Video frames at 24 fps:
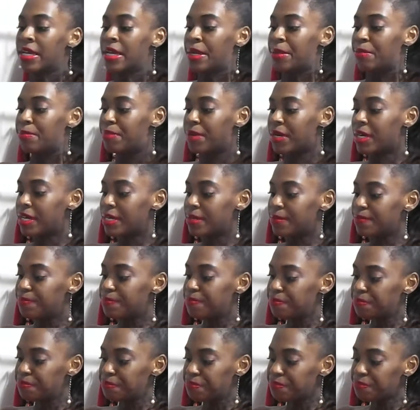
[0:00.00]
But
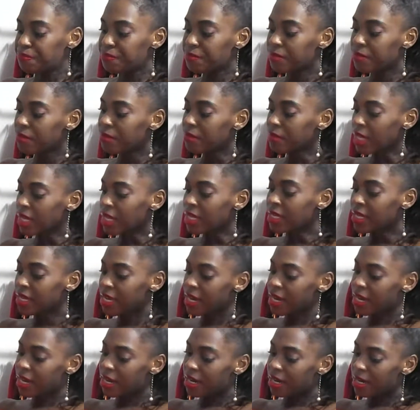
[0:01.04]

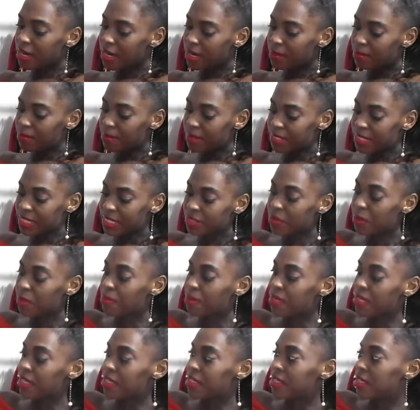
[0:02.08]
yeah, but this will be
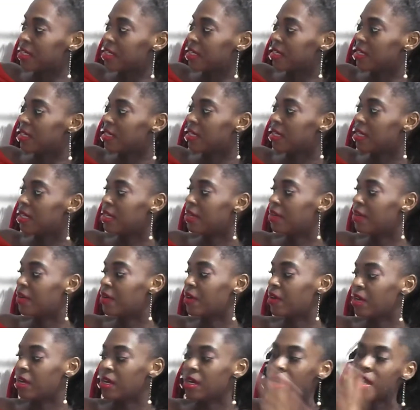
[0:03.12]
good.
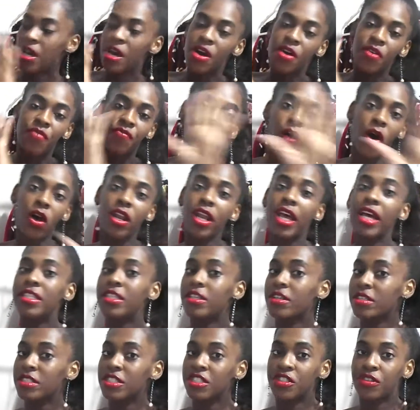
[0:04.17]
Faux leather
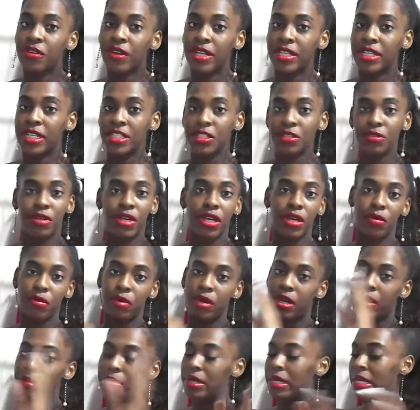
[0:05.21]
is trending. You can wear
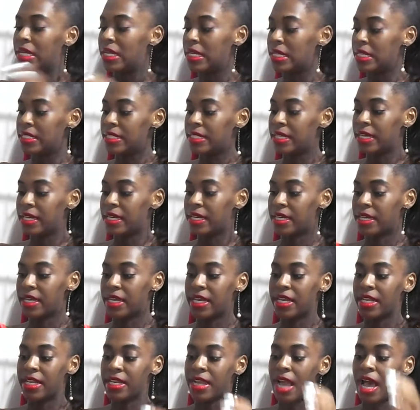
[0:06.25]
it with anything.
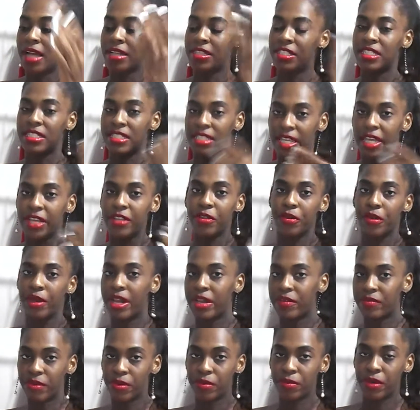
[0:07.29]
Again, not just leather
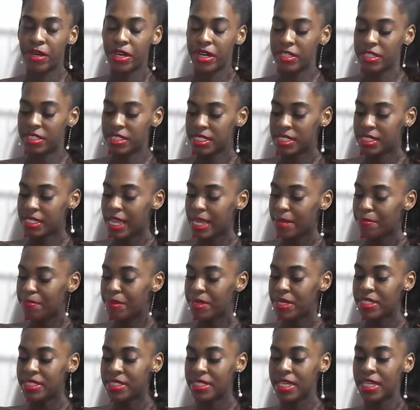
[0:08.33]
everywhere. Just like
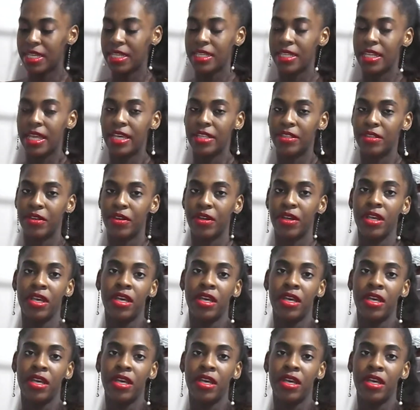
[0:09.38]
piece in leather.